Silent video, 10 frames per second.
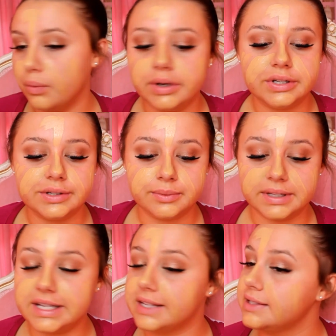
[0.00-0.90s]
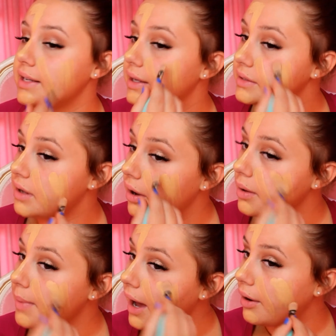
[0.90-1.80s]
which is what Desi is
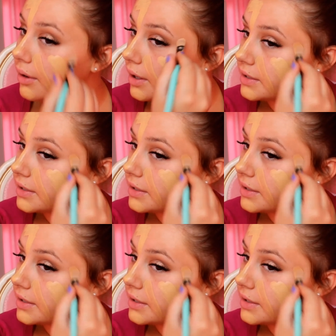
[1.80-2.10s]
all about.